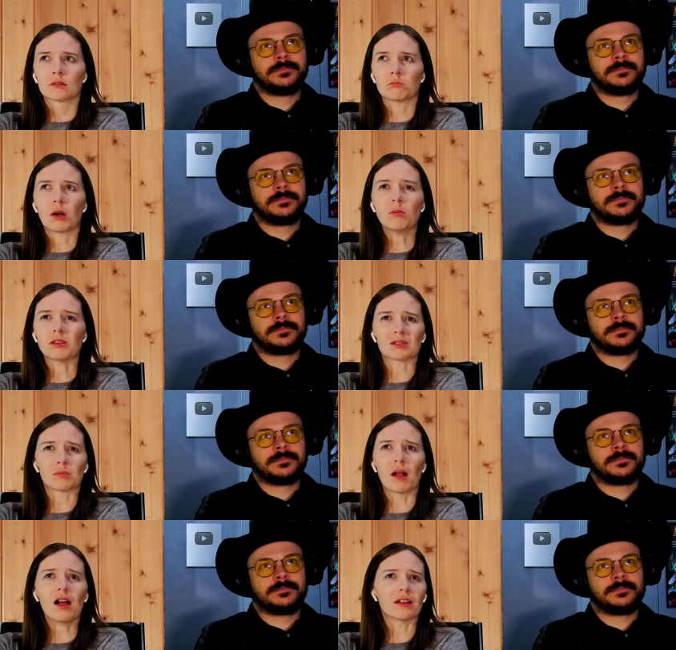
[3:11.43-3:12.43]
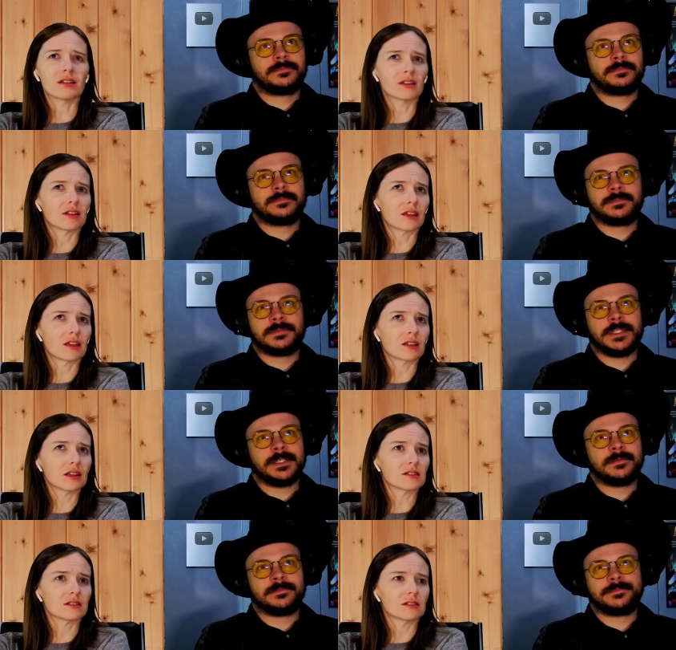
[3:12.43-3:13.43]
Speaker 1: Public spot. Get they
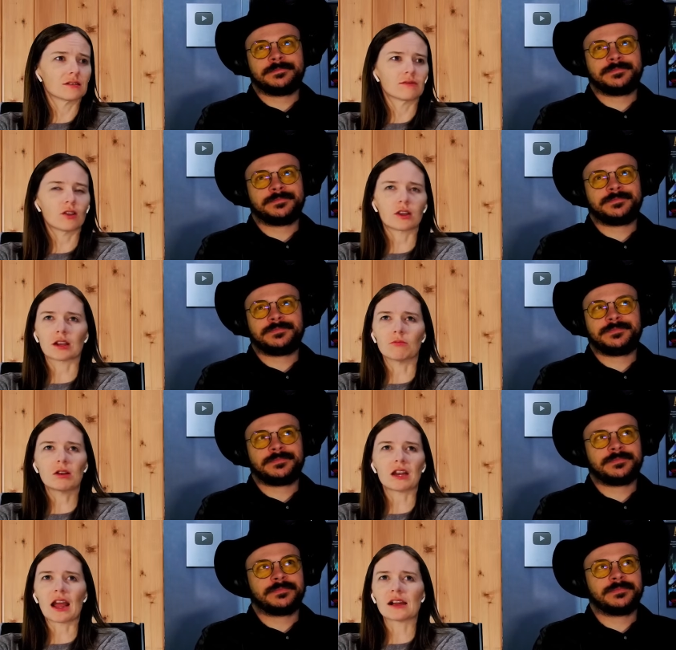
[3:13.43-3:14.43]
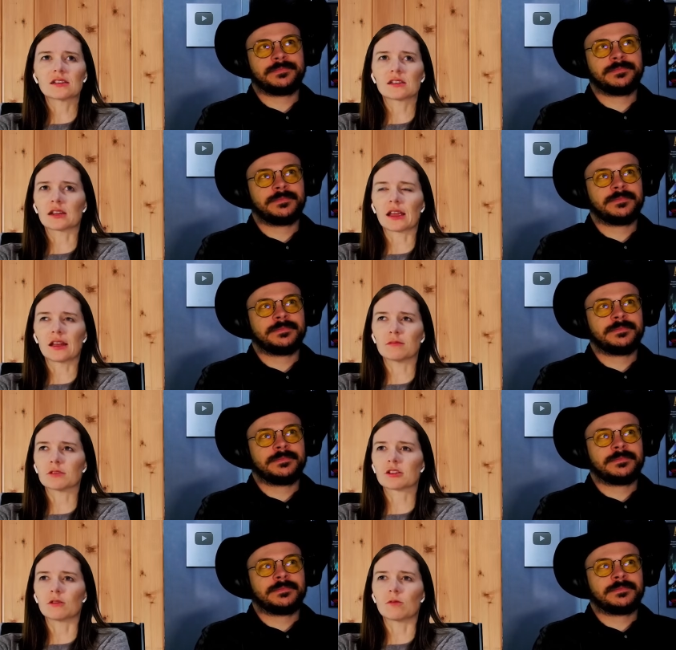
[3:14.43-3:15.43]
fucking what an ass. I hate him
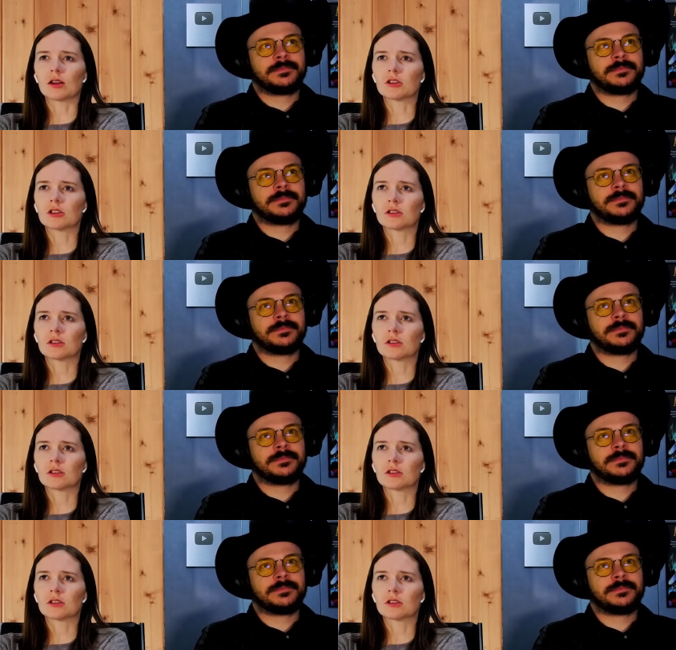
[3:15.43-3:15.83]
so much.